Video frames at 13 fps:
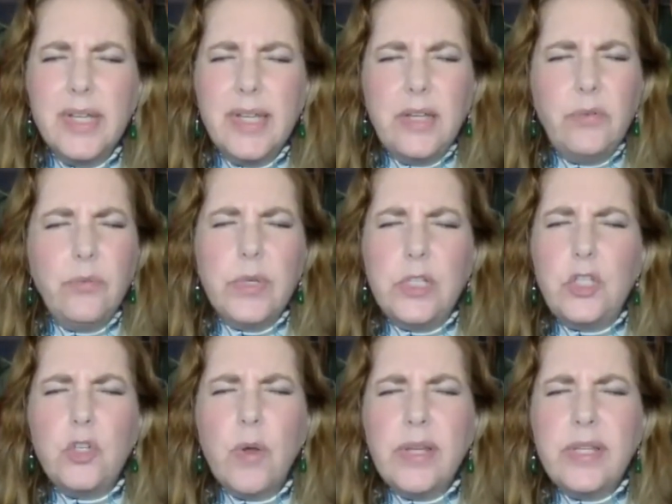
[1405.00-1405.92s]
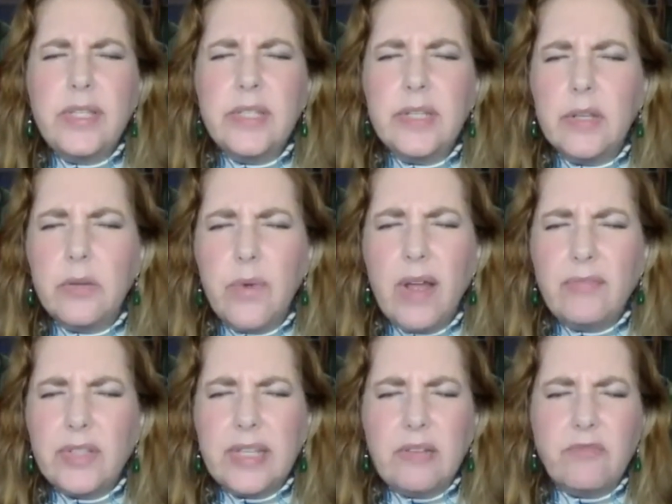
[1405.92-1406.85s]
in rejoicing and
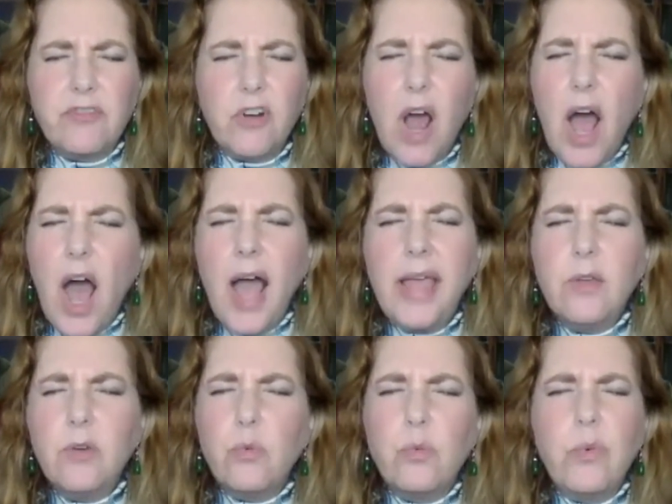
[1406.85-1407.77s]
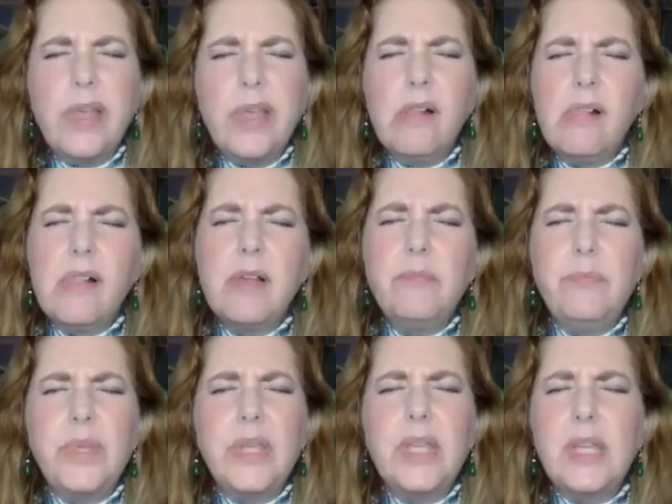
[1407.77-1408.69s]
reveling, for I will
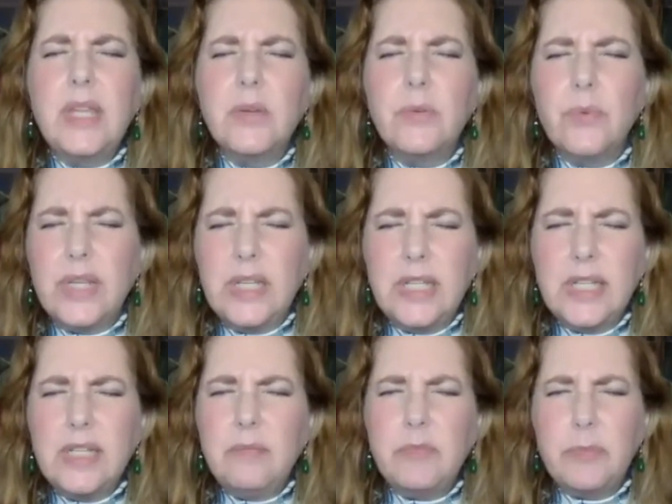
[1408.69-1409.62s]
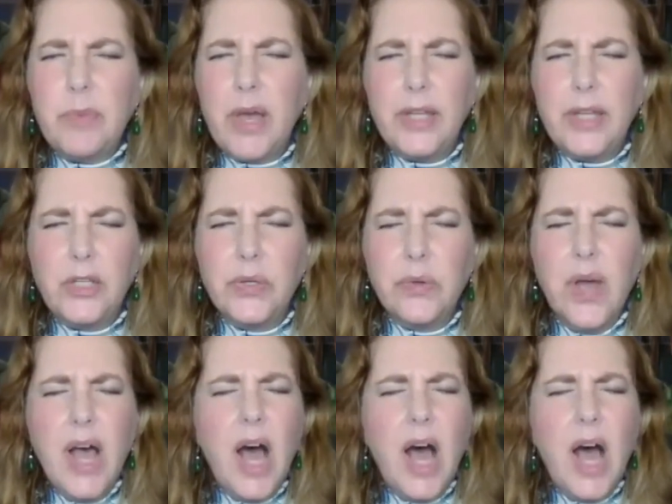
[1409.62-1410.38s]
be redeemed by you.